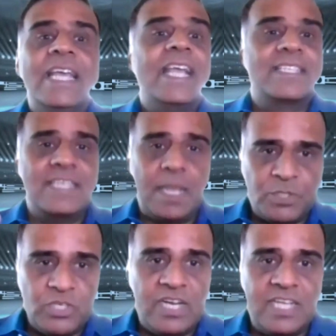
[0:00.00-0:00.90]

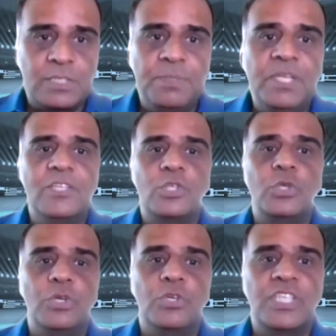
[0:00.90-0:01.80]
exceptional experience
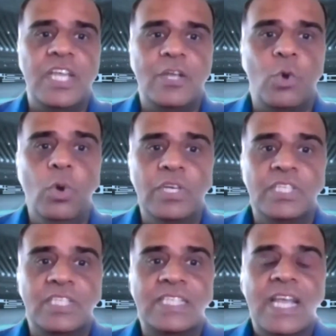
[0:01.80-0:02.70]
to your
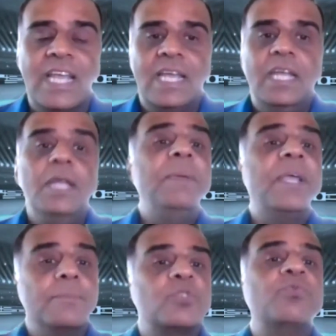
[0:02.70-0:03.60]
stakeholders, it
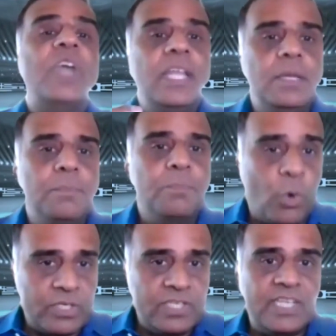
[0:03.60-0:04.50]
becomes very
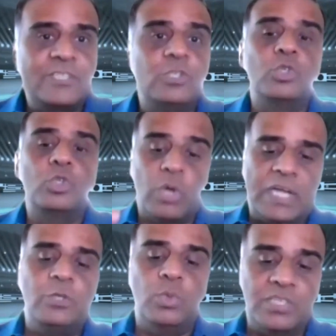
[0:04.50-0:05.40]
important that you
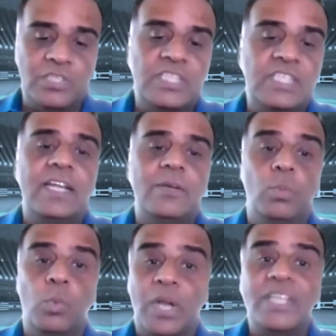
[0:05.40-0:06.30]
try to understand
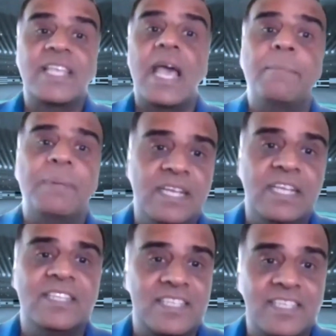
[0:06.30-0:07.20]
what is happening
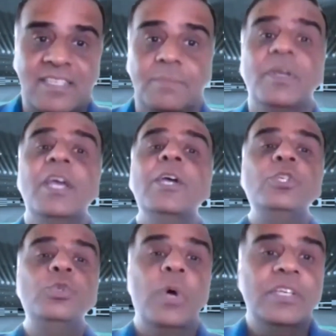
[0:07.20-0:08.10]
in the system.
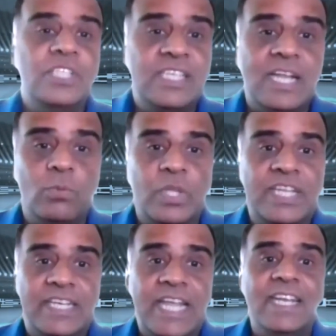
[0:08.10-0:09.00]
You understand what
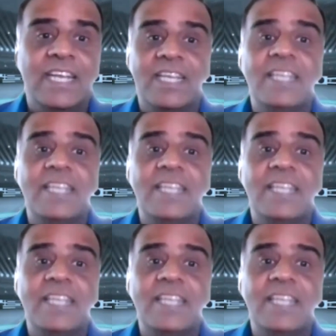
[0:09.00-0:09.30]
the data